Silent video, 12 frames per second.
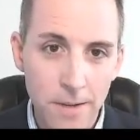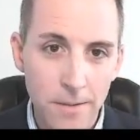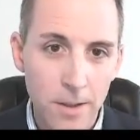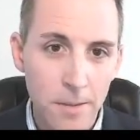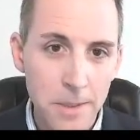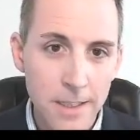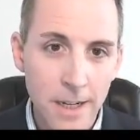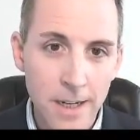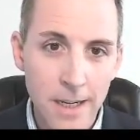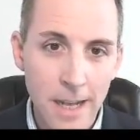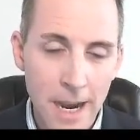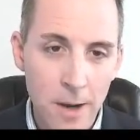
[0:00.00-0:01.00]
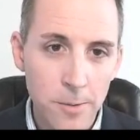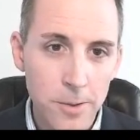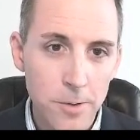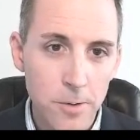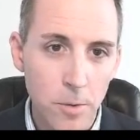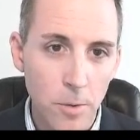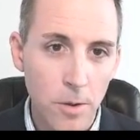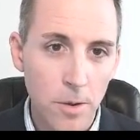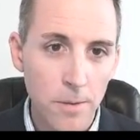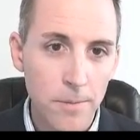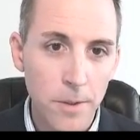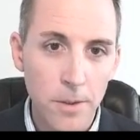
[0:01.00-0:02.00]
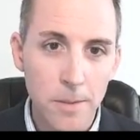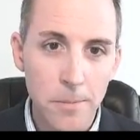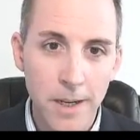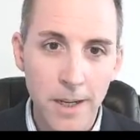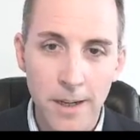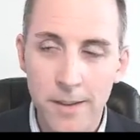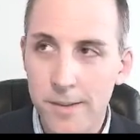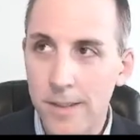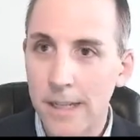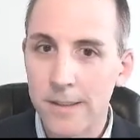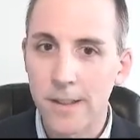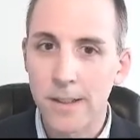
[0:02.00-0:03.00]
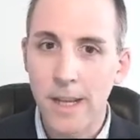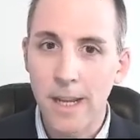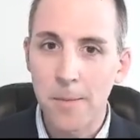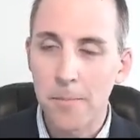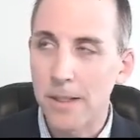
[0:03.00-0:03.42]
It could be done in-house or, depending on the size of the take.